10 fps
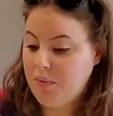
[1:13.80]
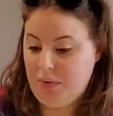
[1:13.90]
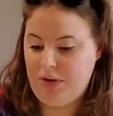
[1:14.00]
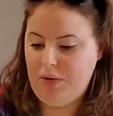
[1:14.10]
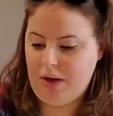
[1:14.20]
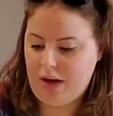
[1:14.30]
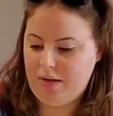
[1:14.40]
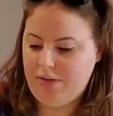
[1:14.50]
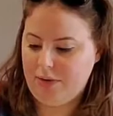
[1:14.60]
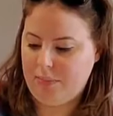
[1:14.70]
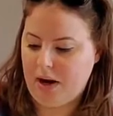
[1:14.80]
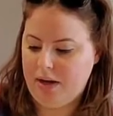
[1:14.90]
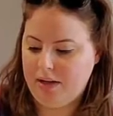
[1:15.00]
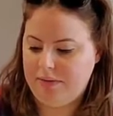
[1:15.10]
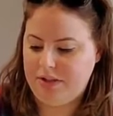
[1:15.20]
when you have your
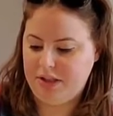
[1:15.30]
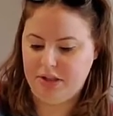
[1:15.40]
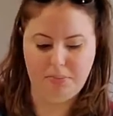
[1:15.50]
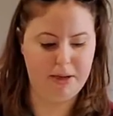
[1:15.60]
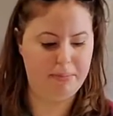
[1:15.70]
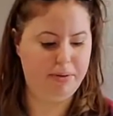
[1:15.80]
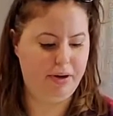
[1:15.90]
pile of tissue paper,